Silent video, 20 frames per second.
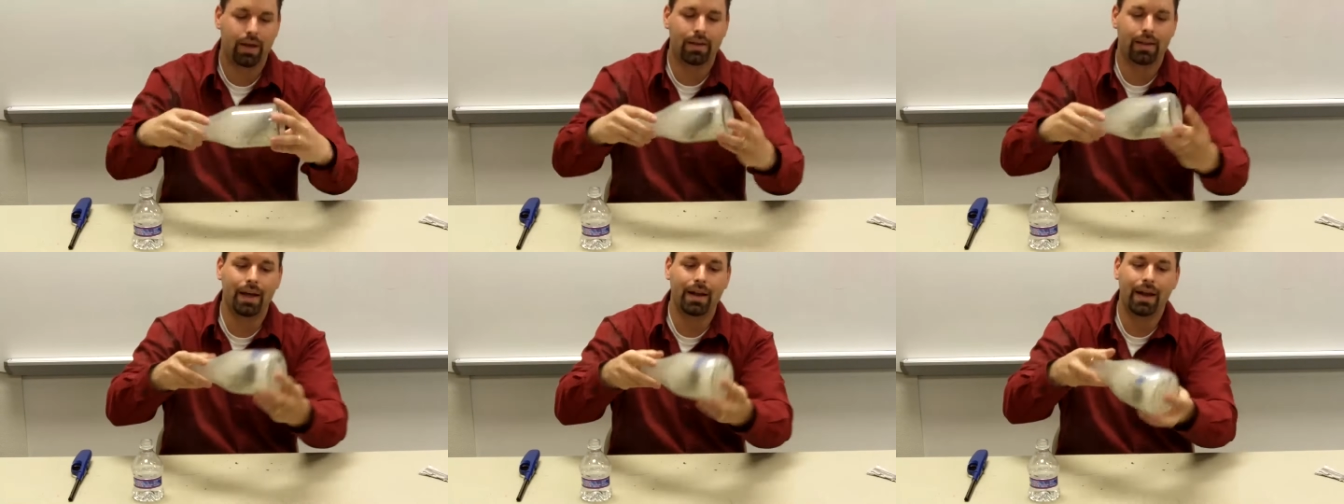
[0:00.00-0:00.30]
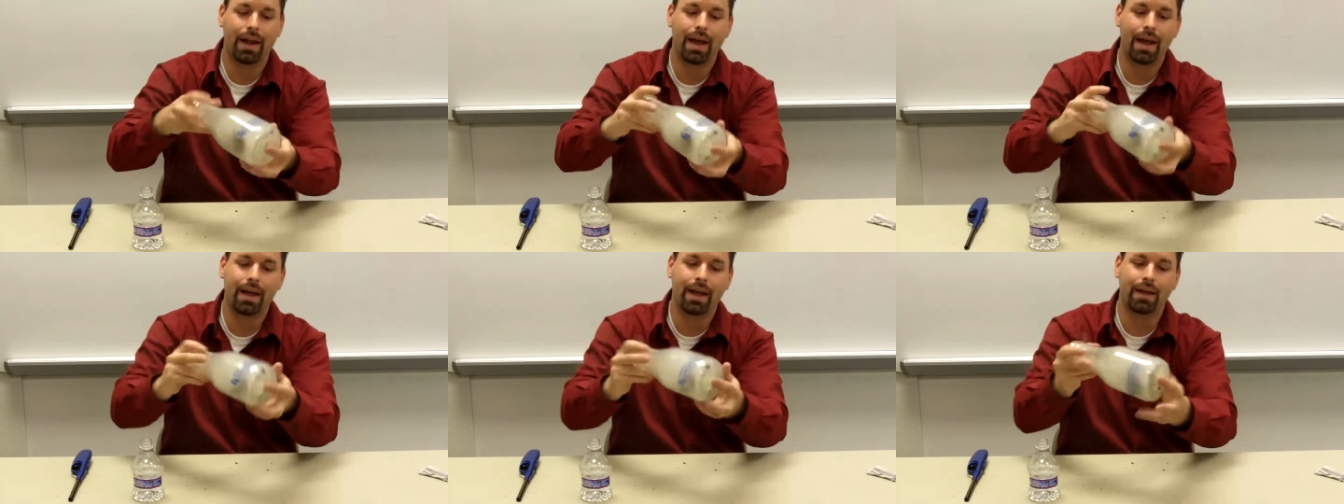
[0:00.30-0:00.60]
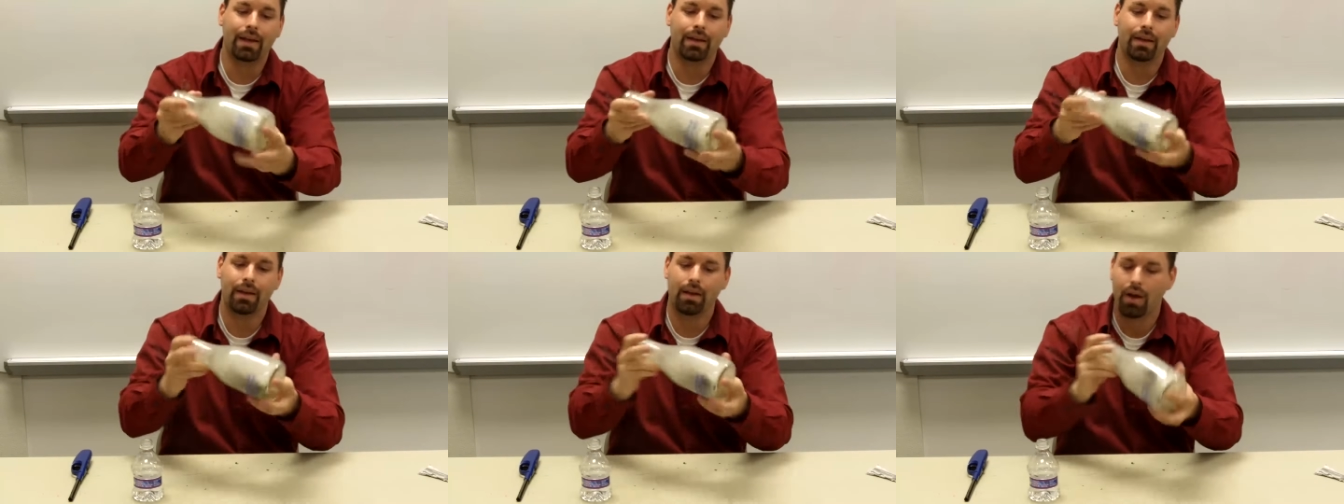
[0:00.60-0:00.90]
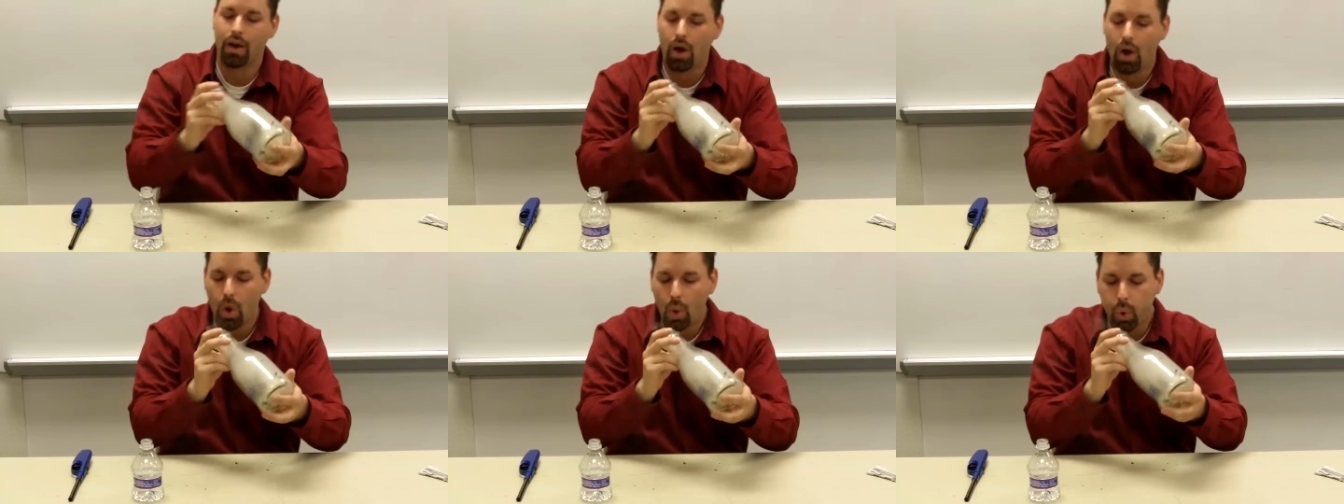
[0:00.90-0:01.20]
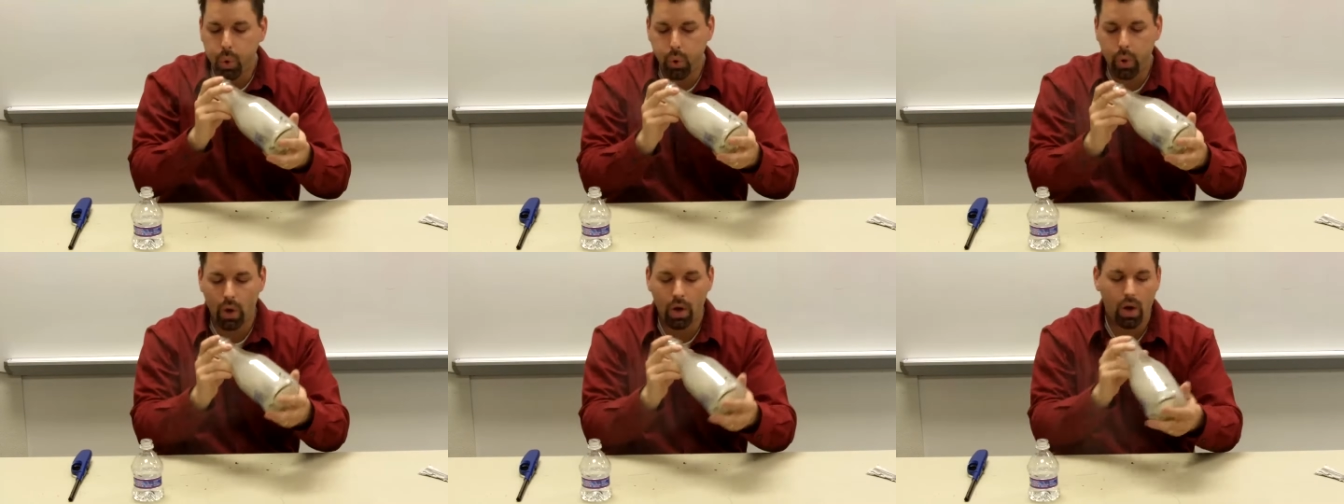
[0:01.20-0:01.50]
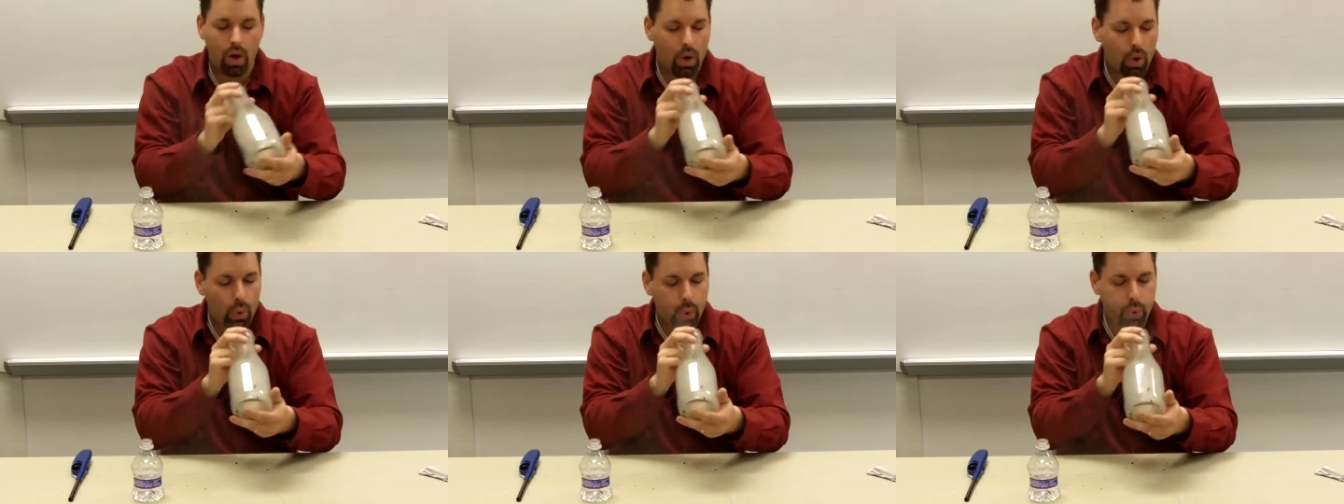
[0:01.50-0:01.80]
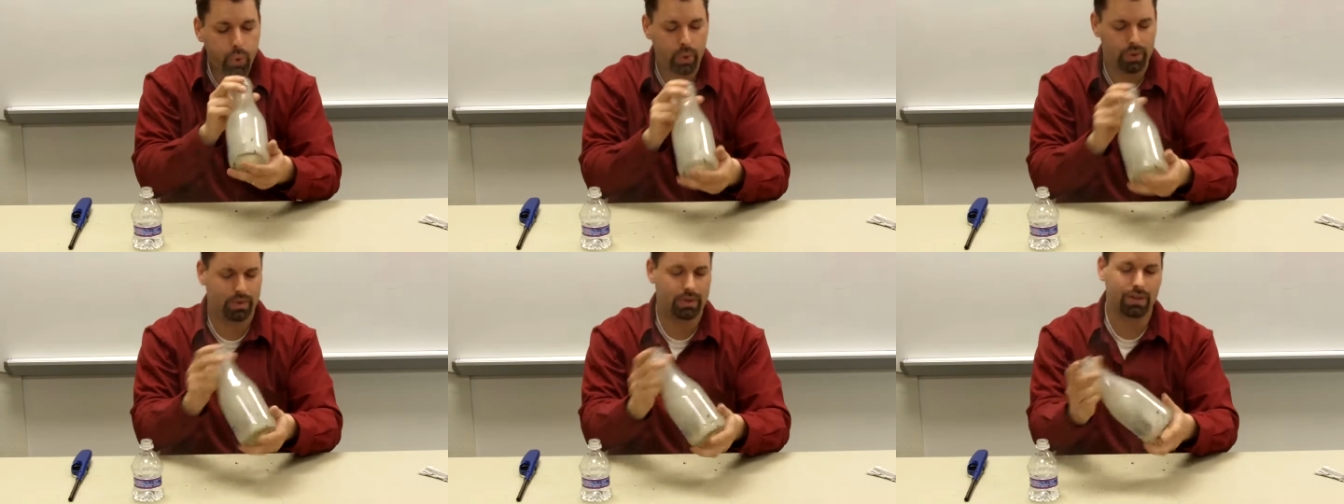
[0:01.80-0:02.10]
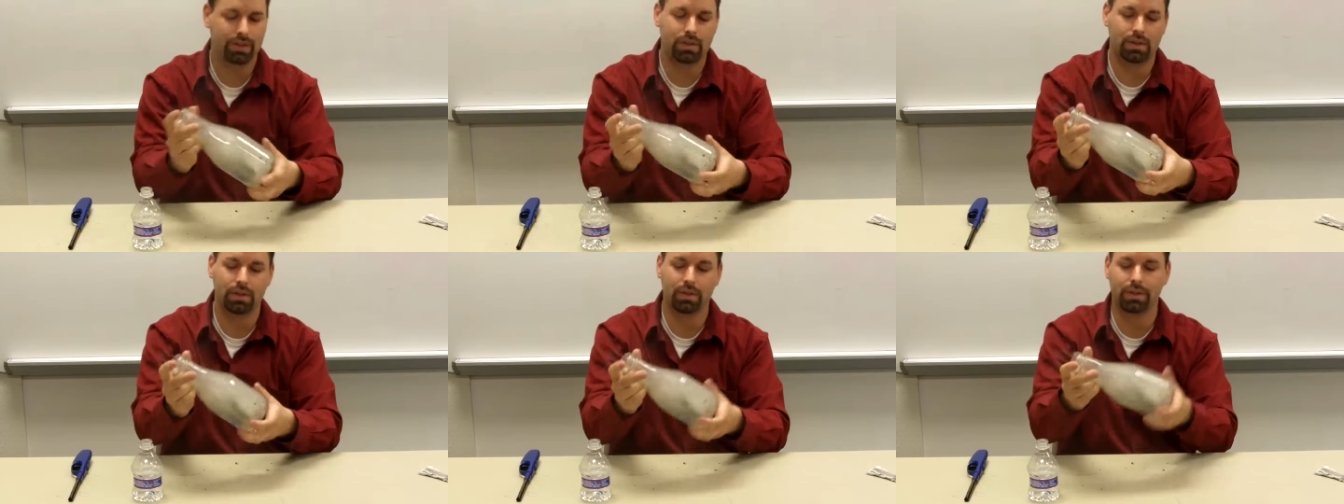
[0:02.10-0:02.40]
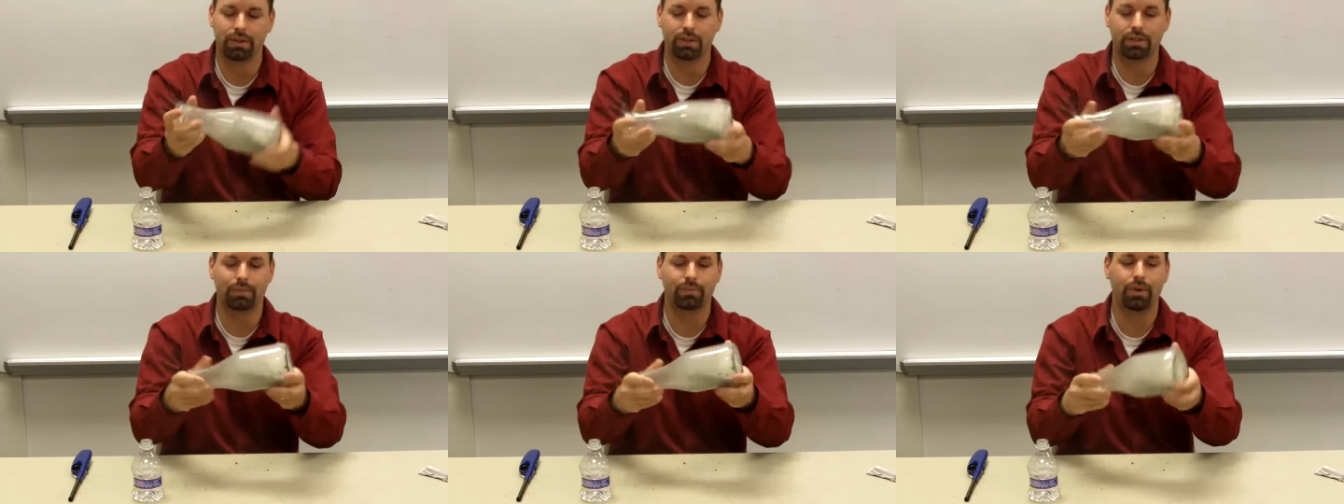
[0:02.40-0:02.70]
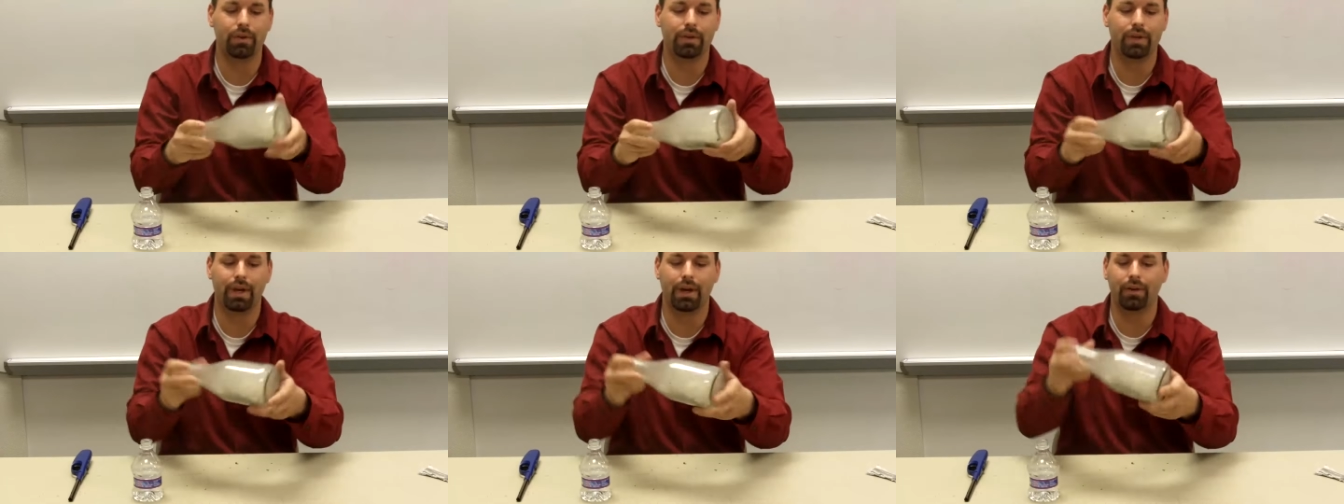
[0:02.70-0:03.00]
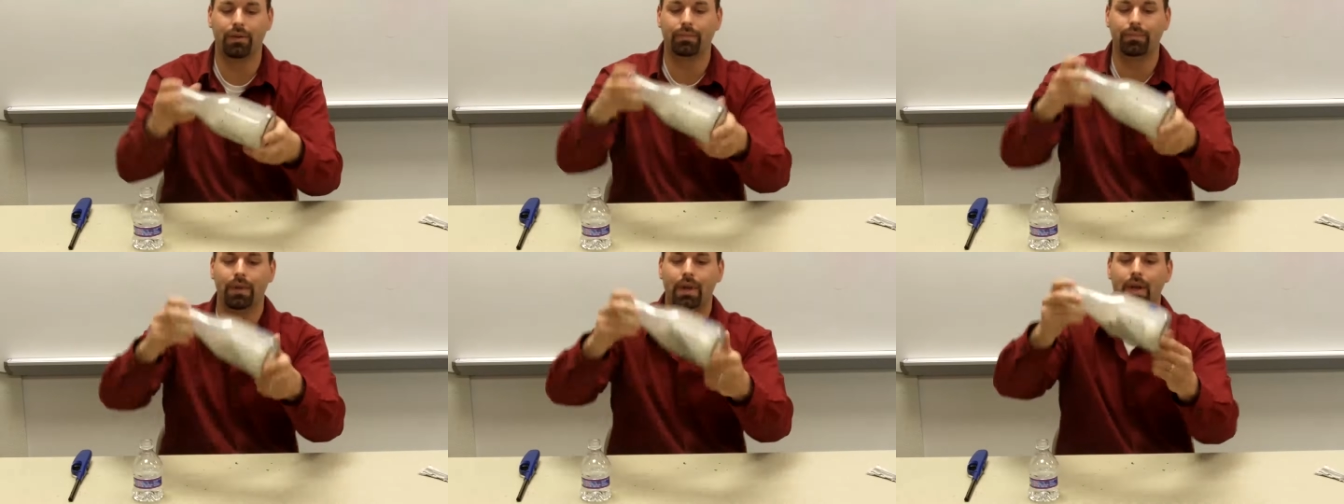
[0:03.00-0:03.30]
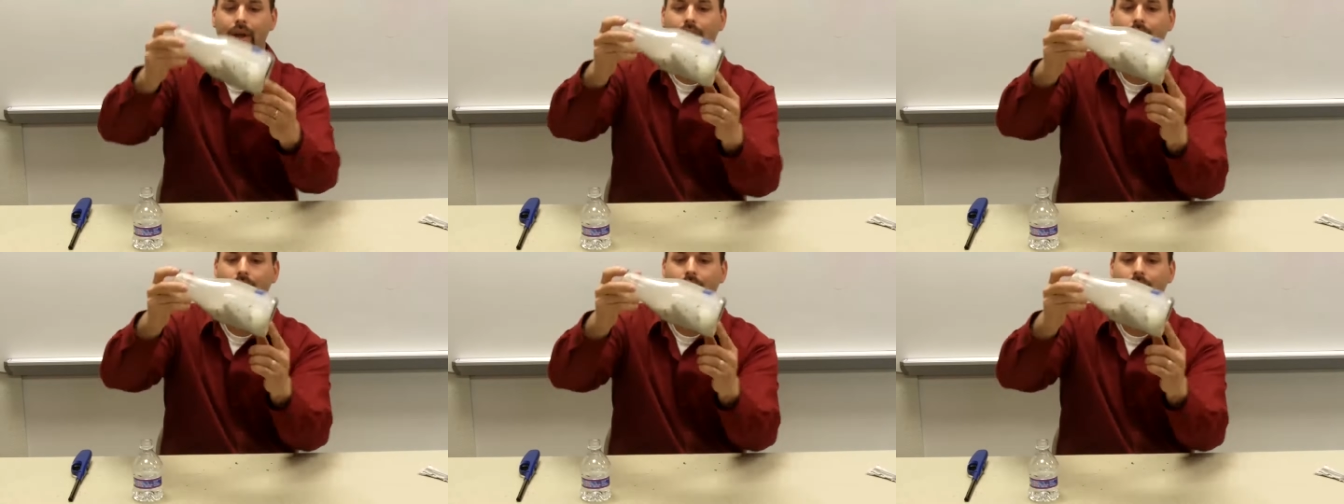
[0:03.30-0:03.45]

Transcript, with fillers: And that egg, let's clear the smoke out,